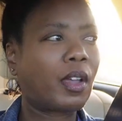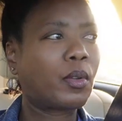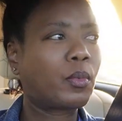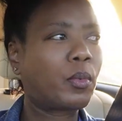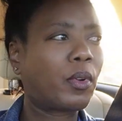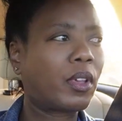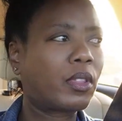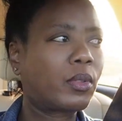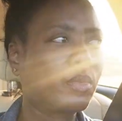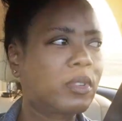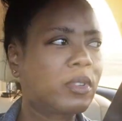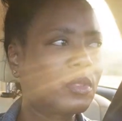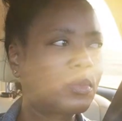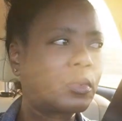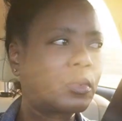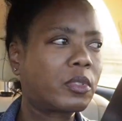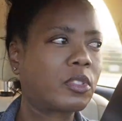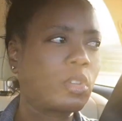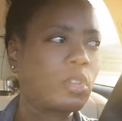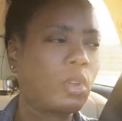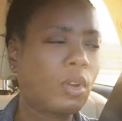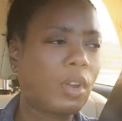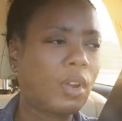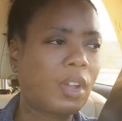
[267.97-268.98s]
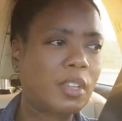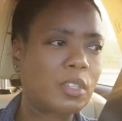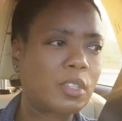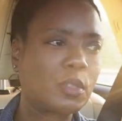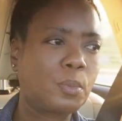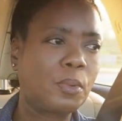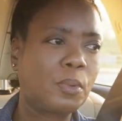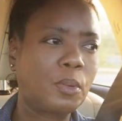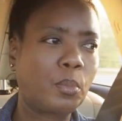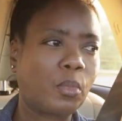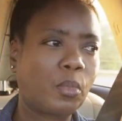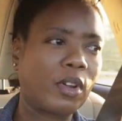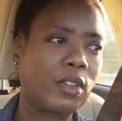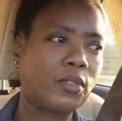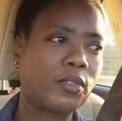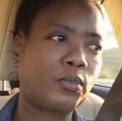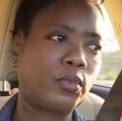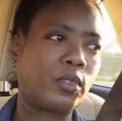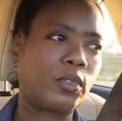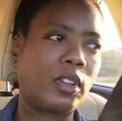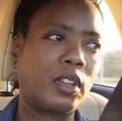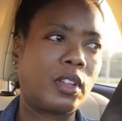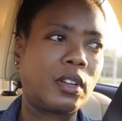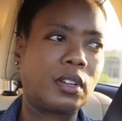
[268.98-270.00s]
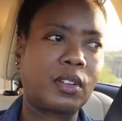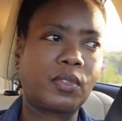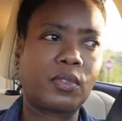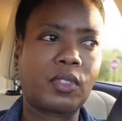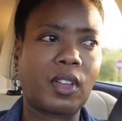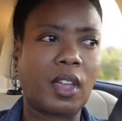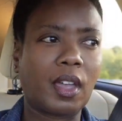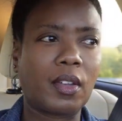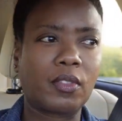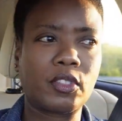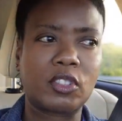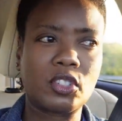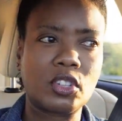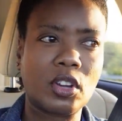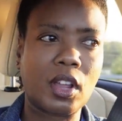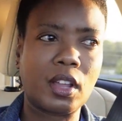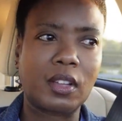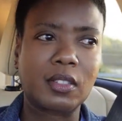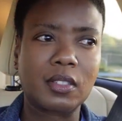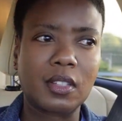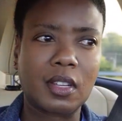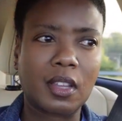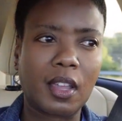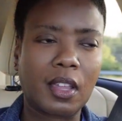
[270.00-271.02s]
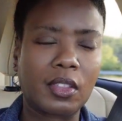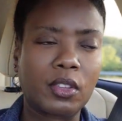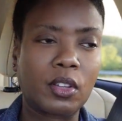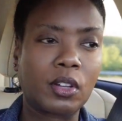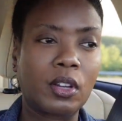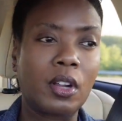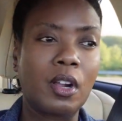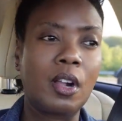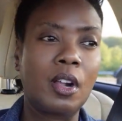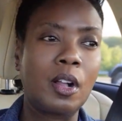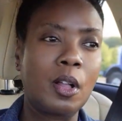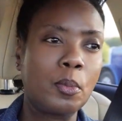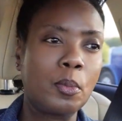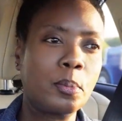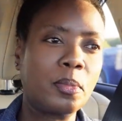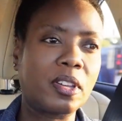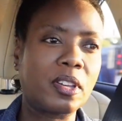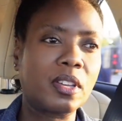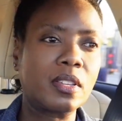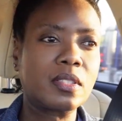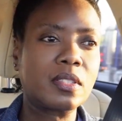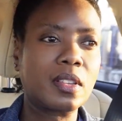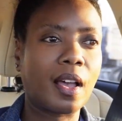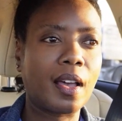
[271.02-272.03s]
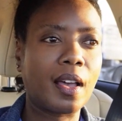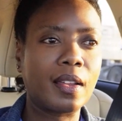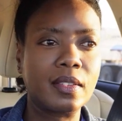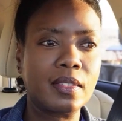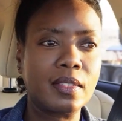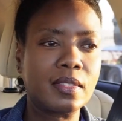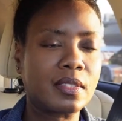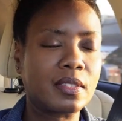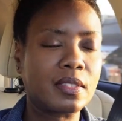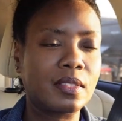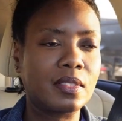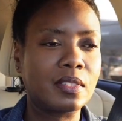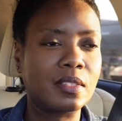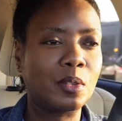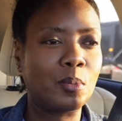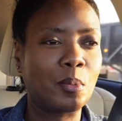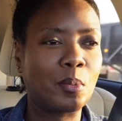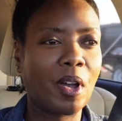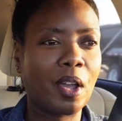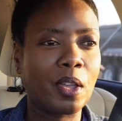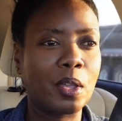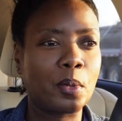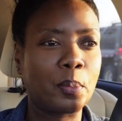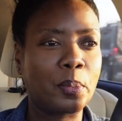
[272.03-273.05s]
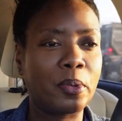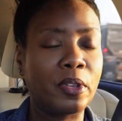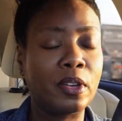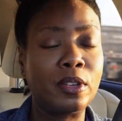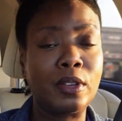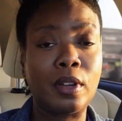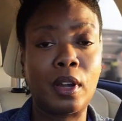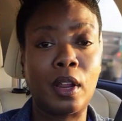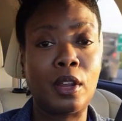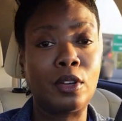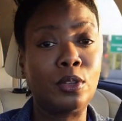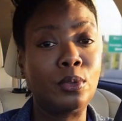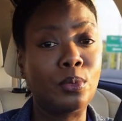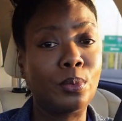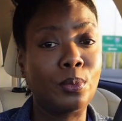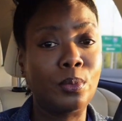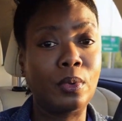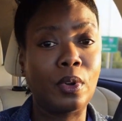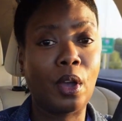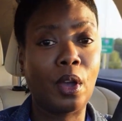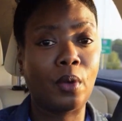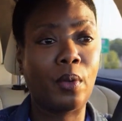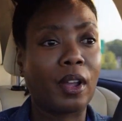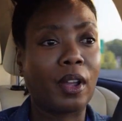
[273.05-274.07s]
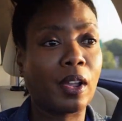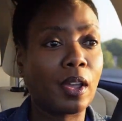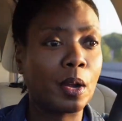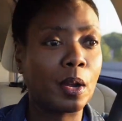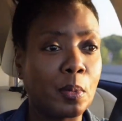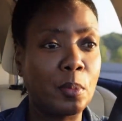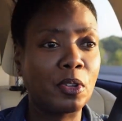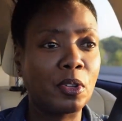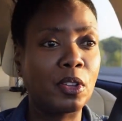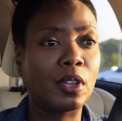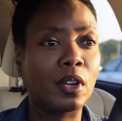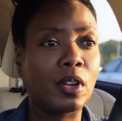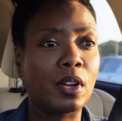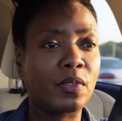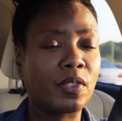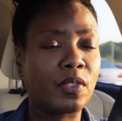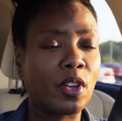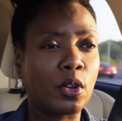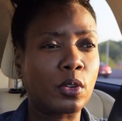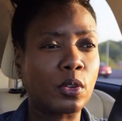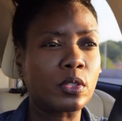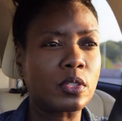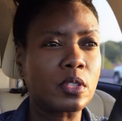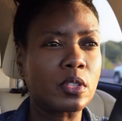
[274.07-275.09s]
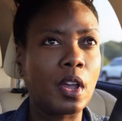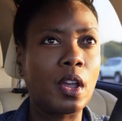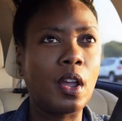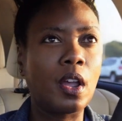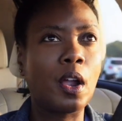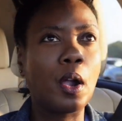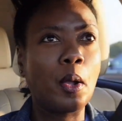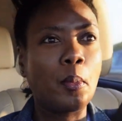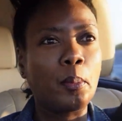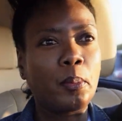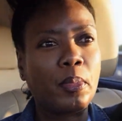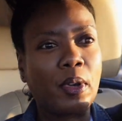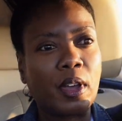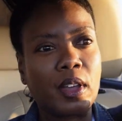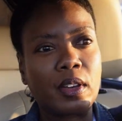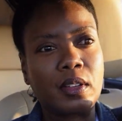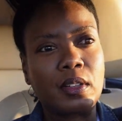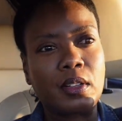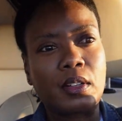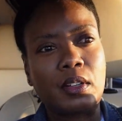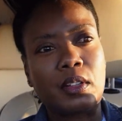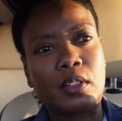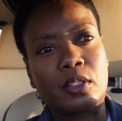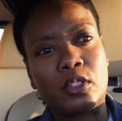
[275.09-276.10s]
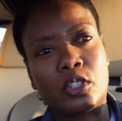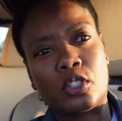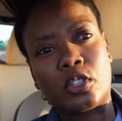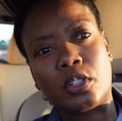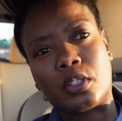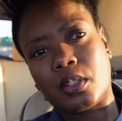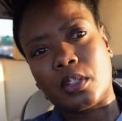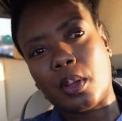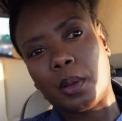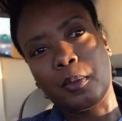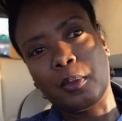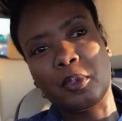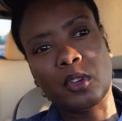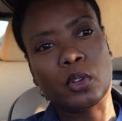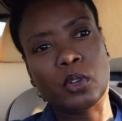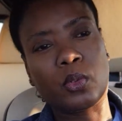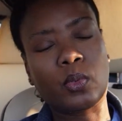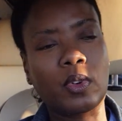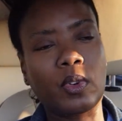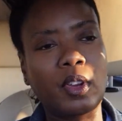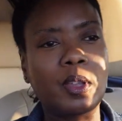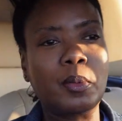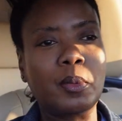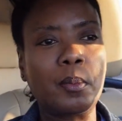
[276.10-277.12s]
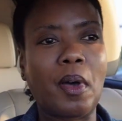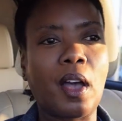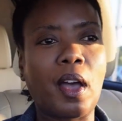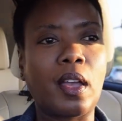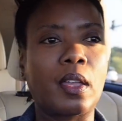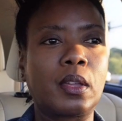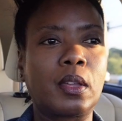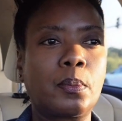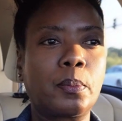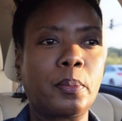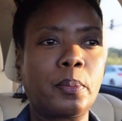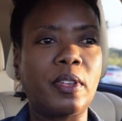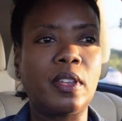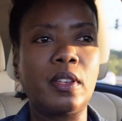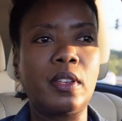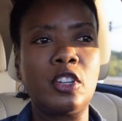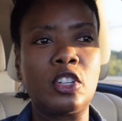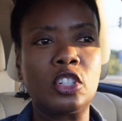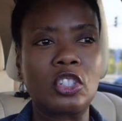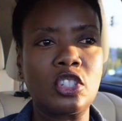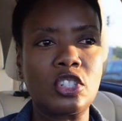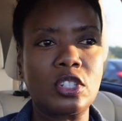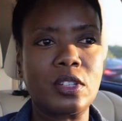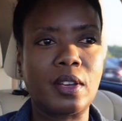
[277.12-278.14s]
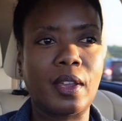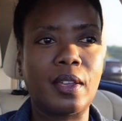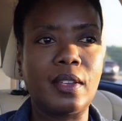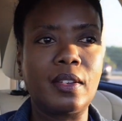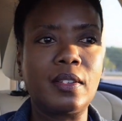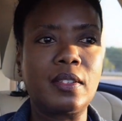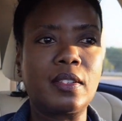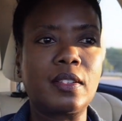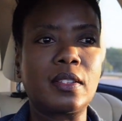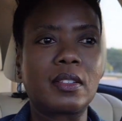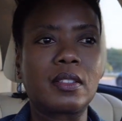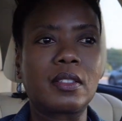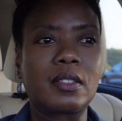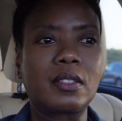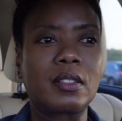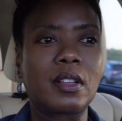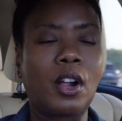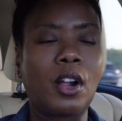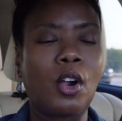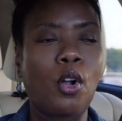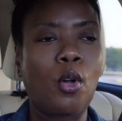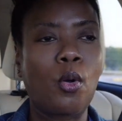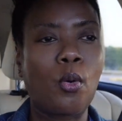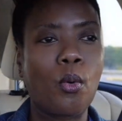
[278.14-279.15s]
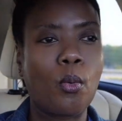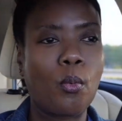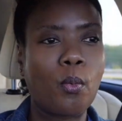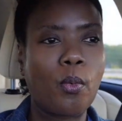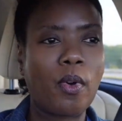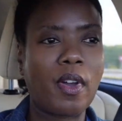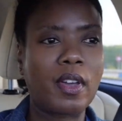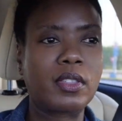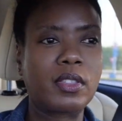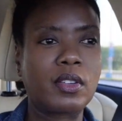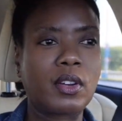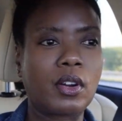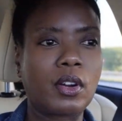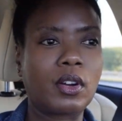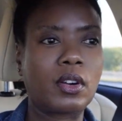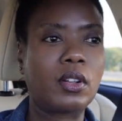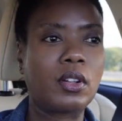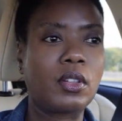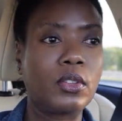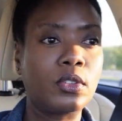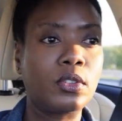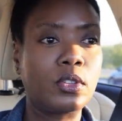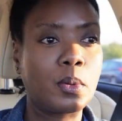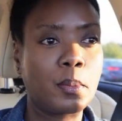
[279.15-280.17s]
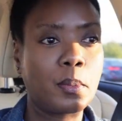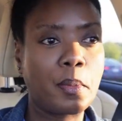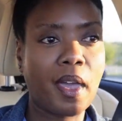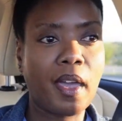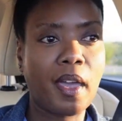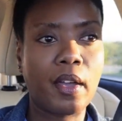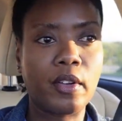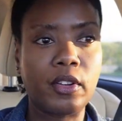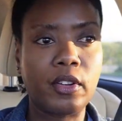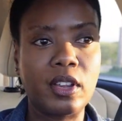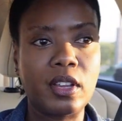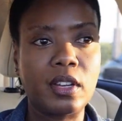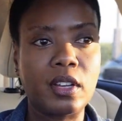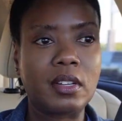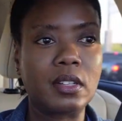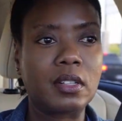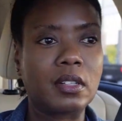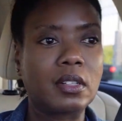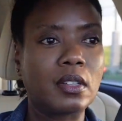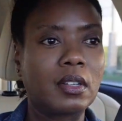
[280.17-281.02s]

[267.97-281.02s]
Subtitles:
whether it was her husband, boyfriend, if they have a child together, because honestly, my opinion, and I got a million of those, but to some degree, my opinion changes whether you're married,